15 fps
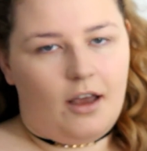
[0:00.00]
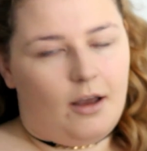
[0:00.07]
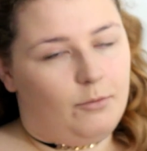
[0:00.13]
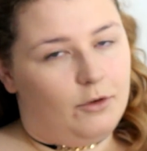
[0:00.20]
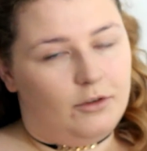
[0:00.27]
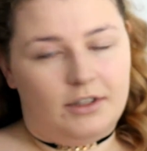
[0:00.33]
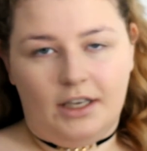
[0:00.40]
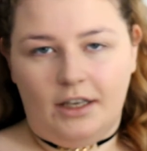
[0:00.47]
I'm
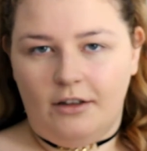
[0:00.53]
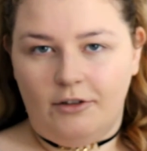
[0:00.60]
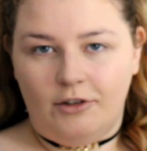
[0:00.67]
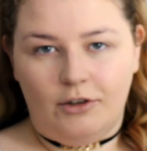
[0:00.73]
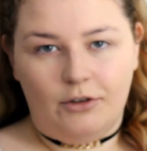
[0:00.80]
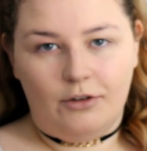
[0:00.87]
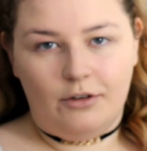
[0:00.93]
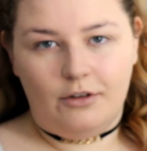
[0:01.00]
not telling
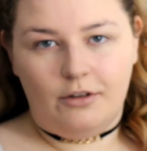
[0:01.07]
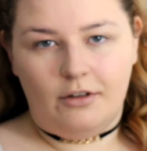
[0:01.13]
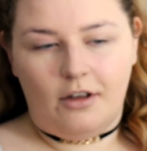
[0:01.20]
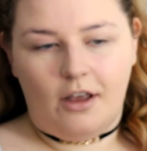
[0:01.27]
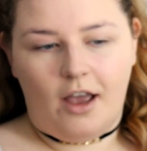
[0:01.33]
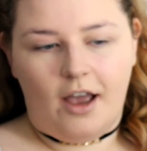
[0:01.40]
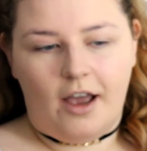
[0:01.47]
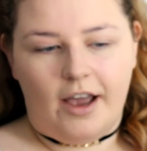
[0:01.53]
you.
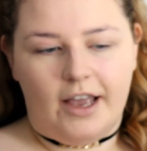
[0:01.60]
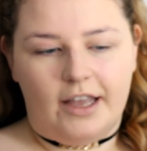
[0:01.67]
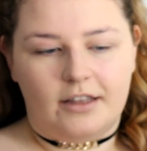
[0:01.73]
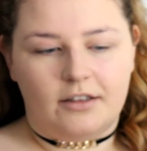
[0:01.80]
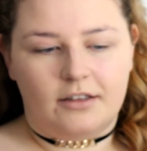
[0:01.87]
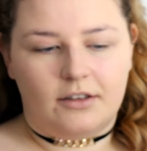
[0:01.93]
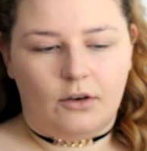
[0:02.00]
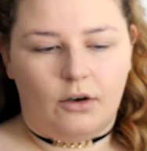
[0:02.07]

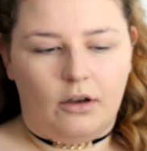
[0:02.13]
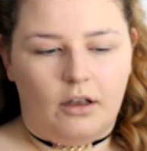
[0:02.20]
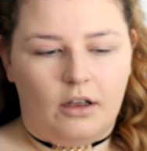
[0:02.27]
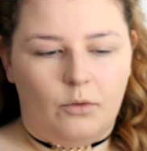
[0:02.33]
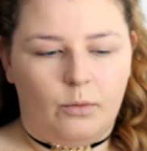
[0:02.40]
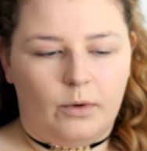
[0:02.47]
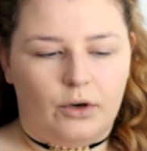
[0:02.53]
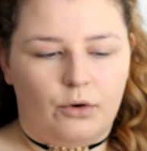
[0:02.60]
And
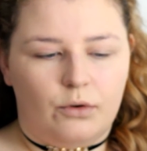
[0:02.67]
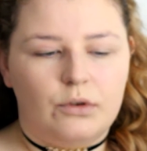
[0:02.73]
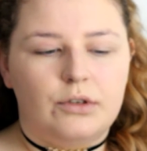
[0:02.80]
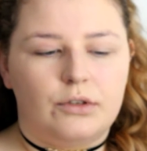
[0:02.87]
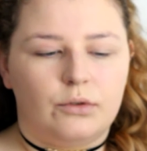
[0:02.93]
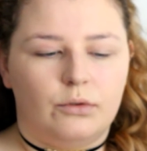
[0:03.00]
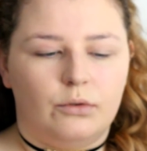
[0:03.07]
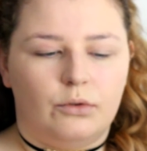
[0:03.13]
we're
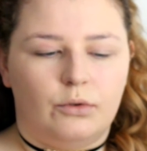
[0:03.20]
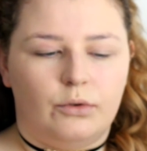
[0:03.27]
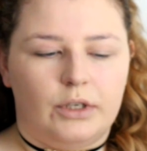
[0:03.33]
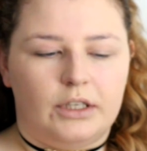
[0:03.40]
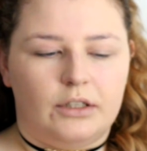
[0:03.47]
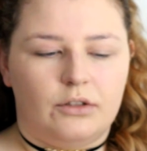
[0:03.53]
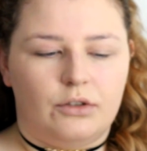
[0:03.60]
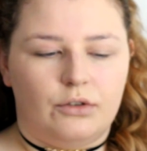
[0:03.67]
also
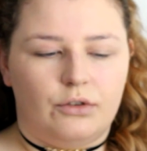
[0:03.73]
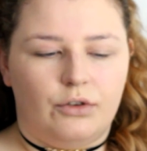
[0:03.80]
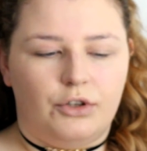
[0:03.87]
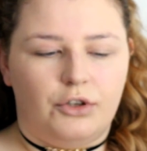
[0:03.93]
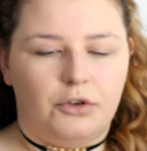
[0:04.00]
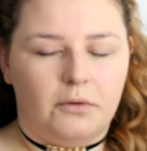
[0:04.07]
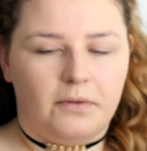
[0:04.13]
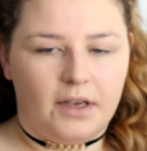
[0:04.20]
going to
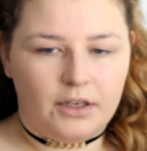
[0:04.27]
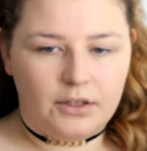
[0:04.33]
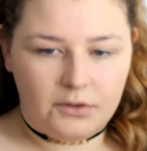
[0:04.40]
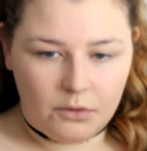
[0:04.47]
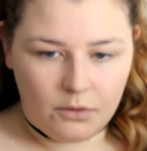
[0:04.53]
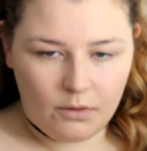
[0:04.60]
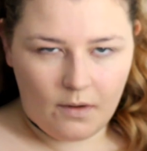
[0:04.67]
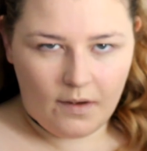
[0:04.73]

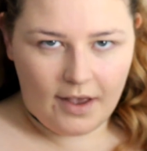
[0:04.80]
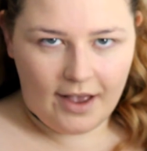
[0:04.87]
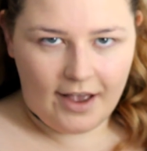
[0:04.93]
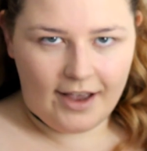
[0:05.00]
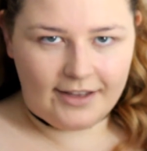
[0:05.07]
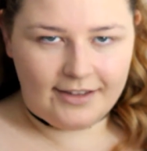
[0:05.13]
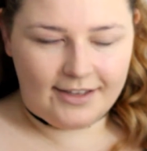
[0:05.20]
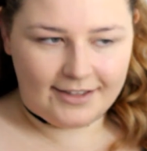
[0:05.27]
Universal
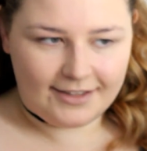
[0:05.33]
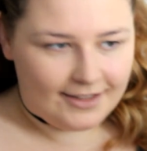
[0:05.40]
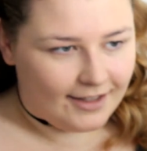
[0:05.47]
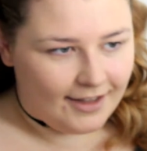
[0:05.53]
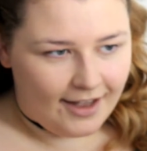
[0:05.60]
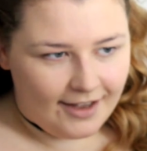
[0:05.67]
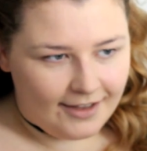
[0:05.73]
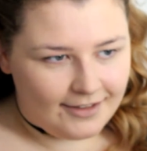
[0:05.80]
and
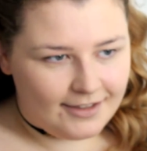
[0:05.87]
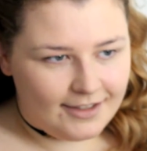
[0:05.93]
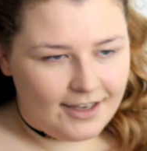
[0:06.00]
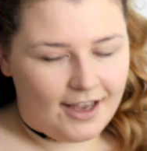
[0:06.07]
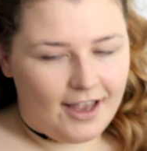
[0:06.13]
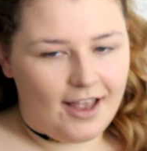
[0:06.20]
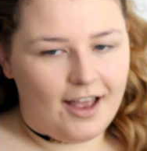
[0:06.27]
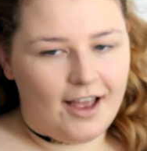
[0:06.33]
Disneyland
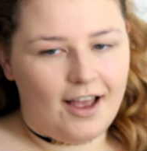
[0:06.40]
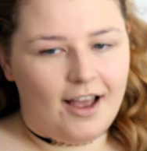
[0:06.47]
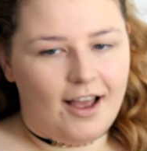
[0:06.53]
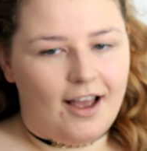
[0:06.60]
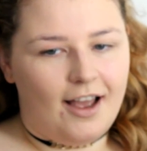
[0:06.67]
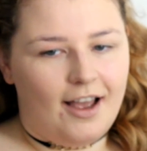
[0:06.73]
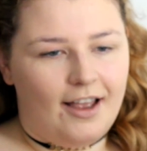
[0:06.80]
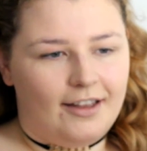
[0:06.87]

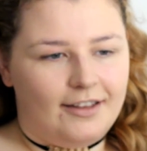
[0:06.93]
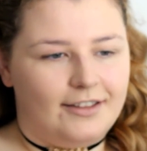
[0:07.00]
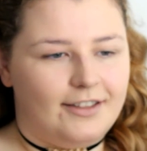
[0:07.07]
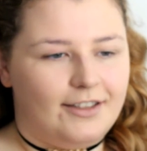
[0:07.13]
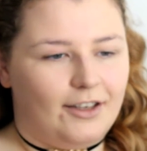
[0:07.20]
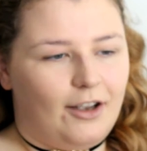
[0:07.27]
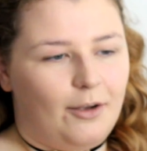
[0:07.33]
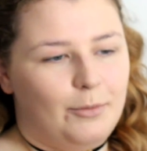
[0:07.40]

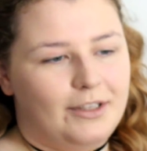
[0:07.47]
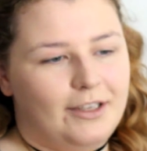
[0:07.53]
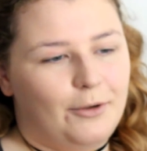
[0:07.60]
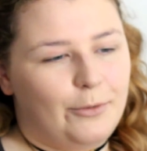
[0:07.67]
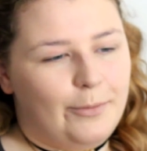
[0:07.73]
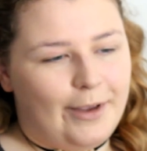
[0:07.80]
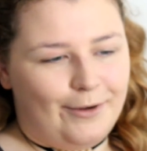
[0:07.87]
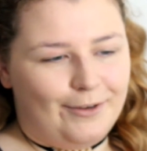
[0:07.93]
and come and
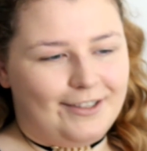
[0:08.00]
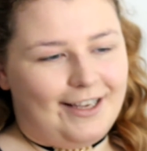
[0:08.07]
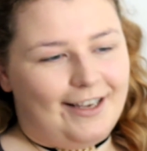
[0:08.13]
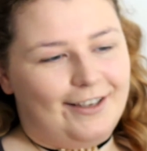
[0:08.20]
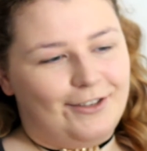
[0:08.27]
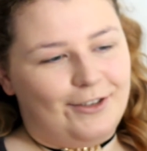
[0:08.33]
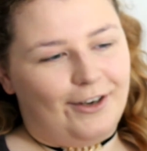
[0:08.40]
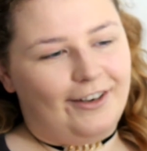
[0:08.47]
tell them how
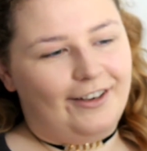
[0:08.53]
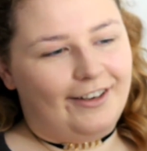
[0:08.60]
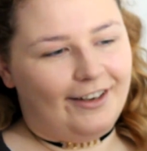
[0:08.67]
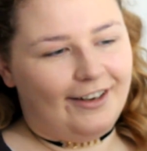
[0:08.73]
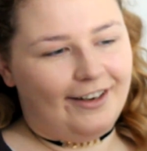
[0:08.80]
excited you are.